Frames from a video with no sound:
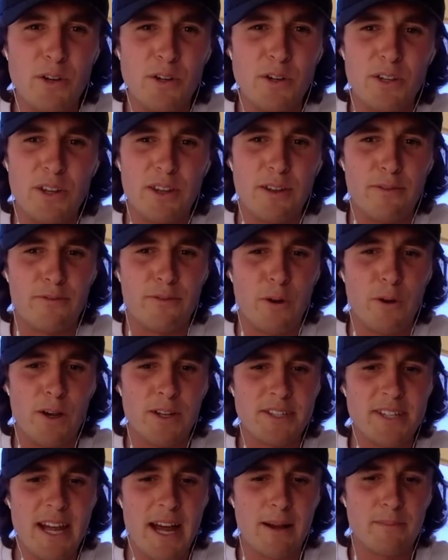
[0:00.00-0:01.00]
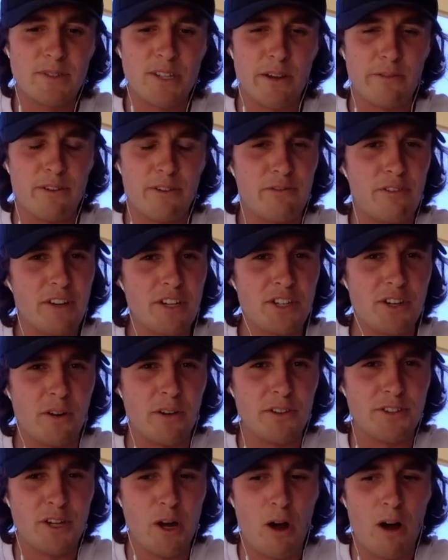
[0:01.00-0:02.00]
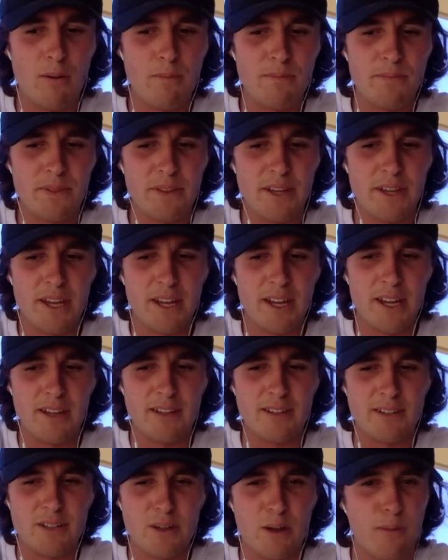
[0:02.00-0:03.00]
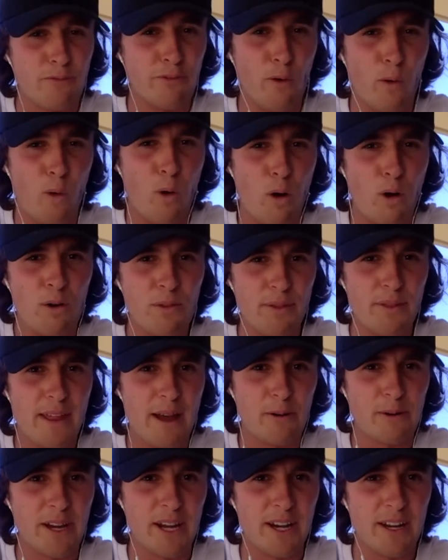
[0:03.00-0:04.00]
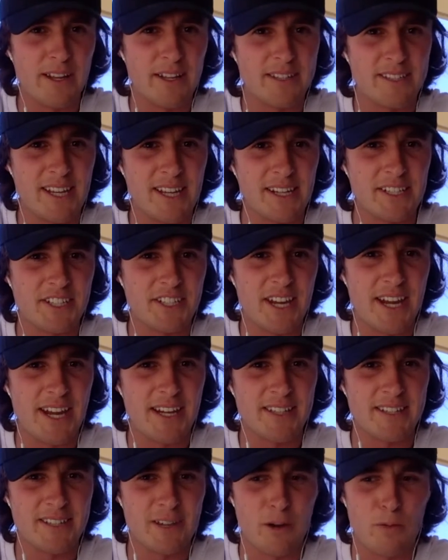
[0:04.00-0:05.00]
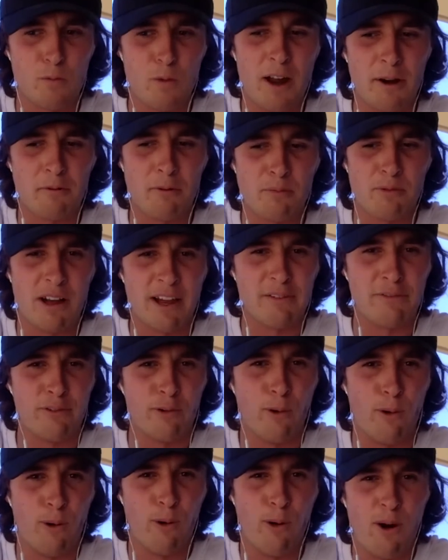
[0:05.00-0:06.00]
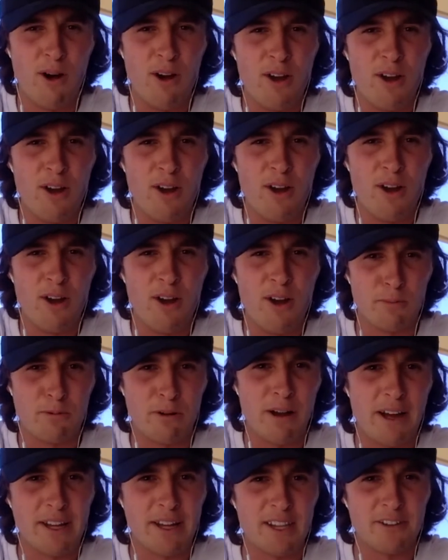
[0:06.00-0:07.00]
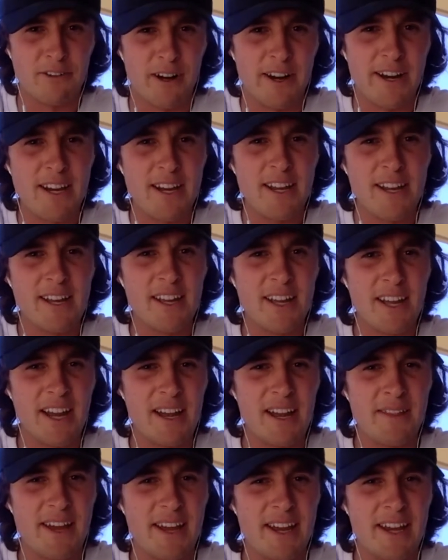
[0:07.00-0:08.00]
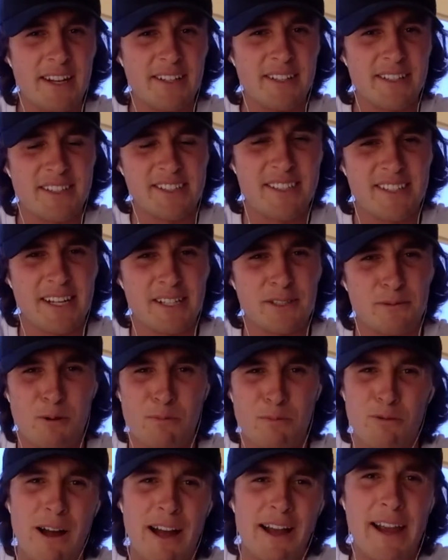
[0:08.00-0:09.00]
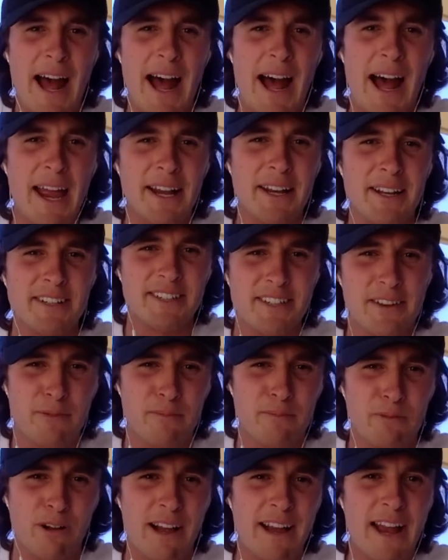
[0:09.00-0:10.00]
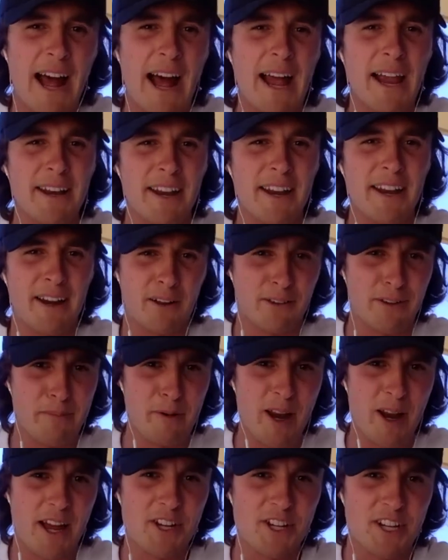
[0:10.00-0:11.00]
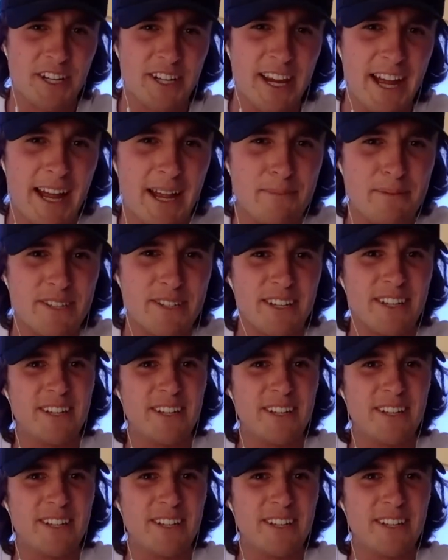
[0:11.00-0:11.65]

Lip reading: the first so if you finish on top, the top four, they'll get a second chance. So 1 will play 4, 2 will play 3, and then 6 will play 8, 7 play 8 in elimination games.